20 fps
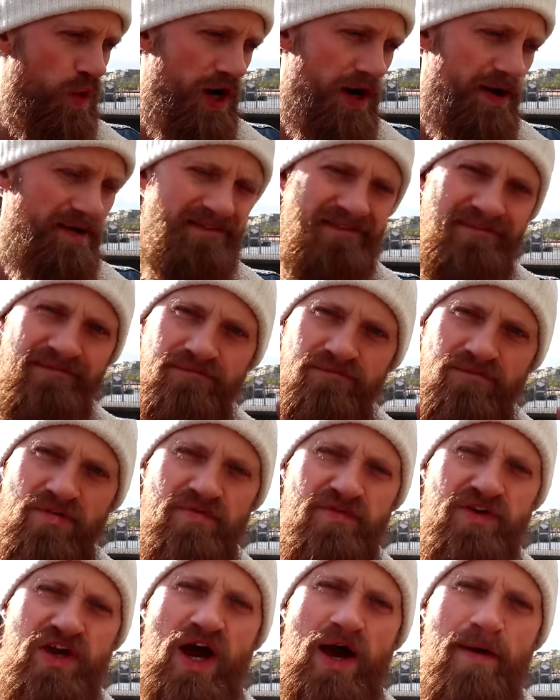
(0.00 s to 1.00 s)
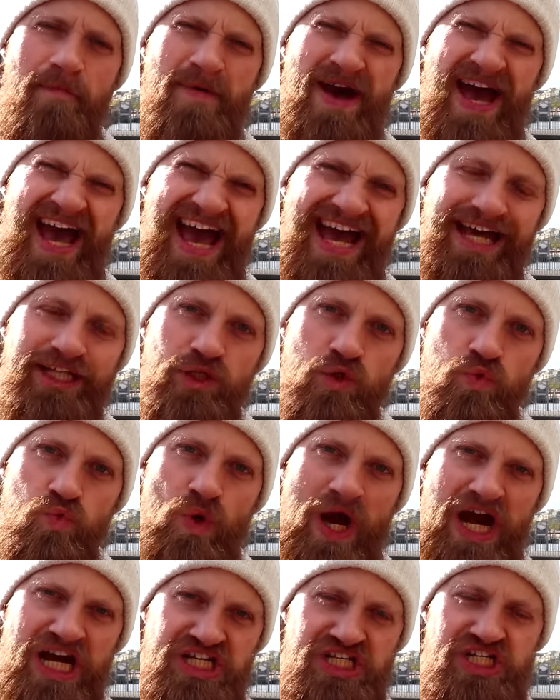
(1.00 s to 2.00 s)
Well, you've come at the
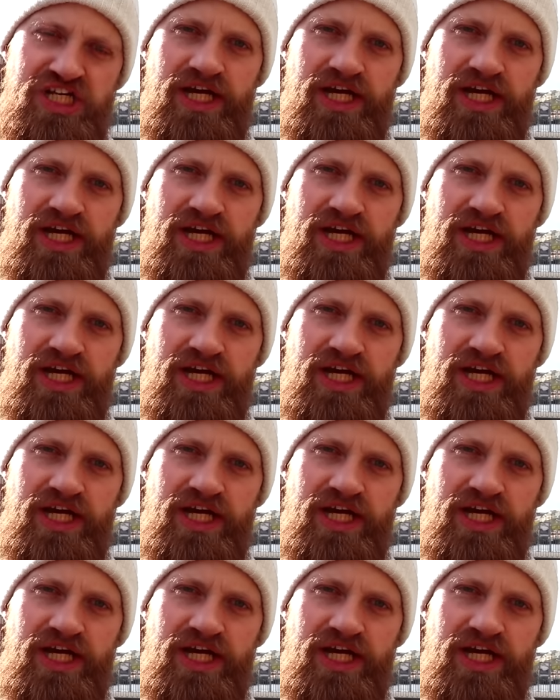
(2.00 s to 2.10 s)
right